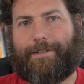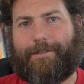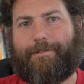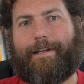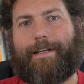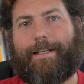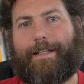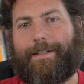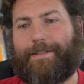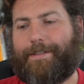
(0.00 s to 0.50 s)
/
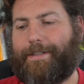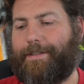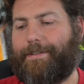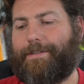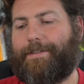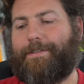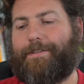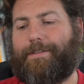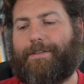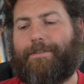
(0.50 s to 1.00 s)
tracking
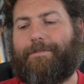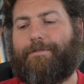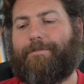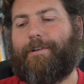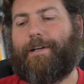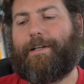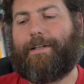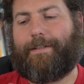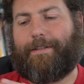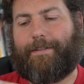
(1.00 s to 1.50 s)
sensors at the
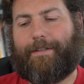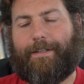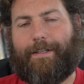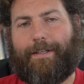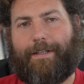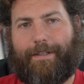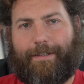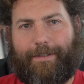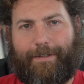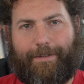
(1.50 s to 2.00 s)
front,
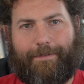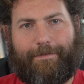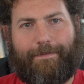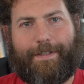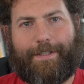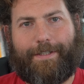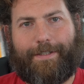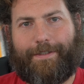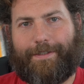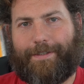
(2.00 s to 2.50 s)
the
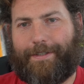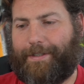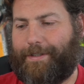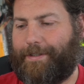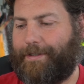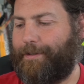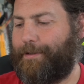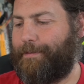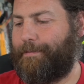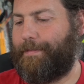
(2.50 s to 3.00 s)
vision
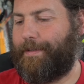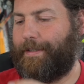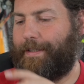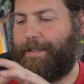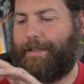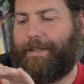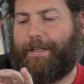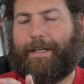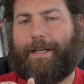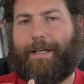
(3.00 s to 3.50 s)
system,
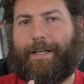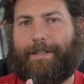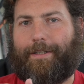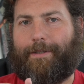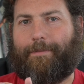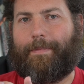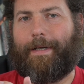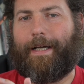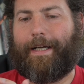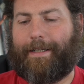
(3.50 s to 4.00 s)
and
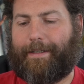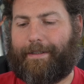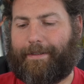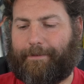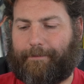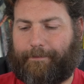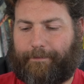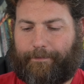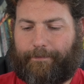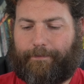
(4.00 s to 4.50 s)
the back
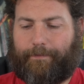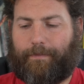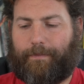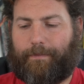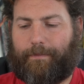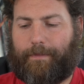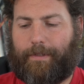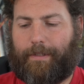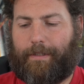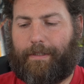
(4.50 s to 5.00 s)

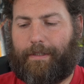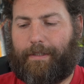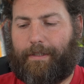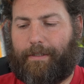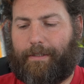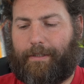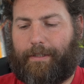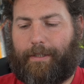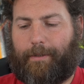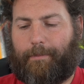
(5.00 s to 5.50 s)

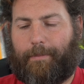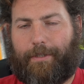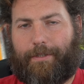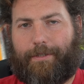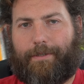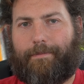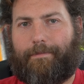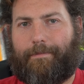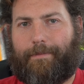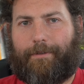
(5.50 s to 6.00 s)
and the
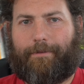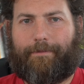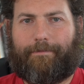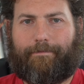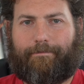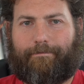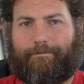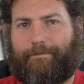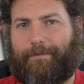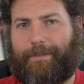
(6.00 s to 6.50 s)
bottom,
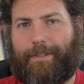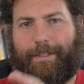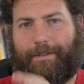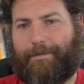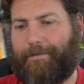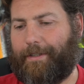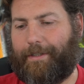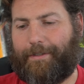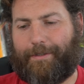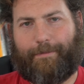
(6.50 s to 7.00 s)
you
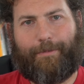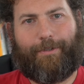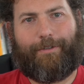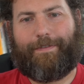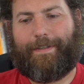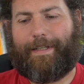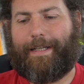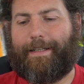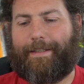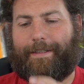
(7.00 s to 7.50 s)
know, those are more
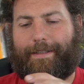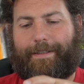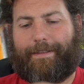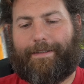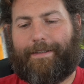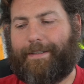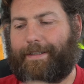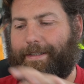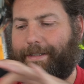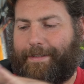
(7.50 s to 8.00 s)
for
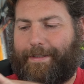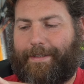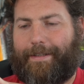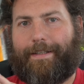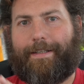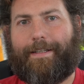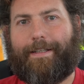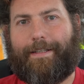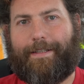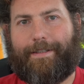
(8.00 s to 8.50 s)
landing. These and
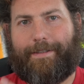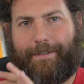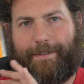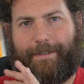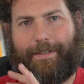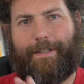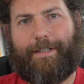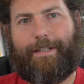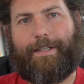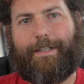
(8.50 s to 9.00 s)
these
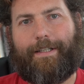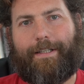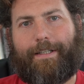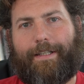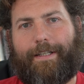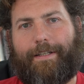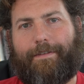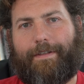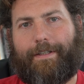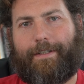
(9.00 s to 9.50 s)

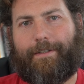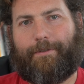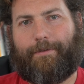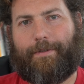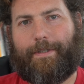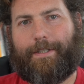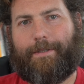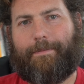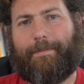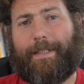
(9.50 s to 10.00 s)
give it 20